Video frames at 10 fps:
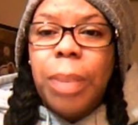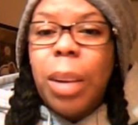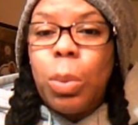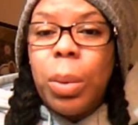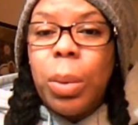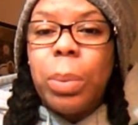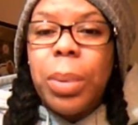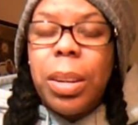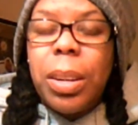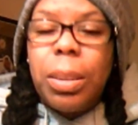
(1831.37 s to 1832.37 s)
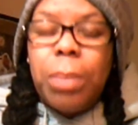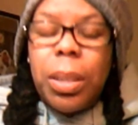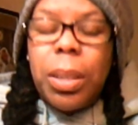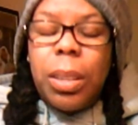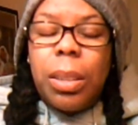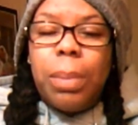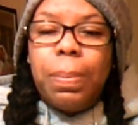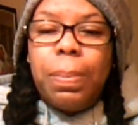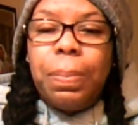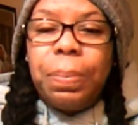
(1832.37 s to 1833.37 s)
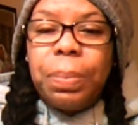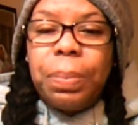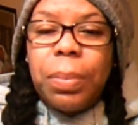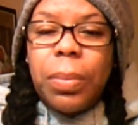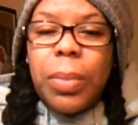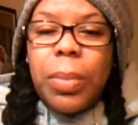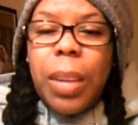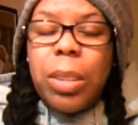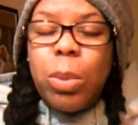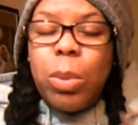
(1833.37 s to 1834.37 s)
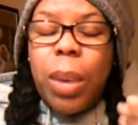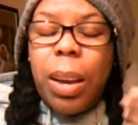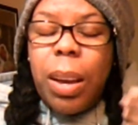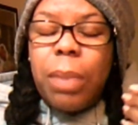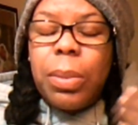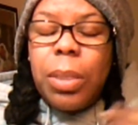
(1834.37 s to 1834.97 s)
I don't wear wigs, but I do have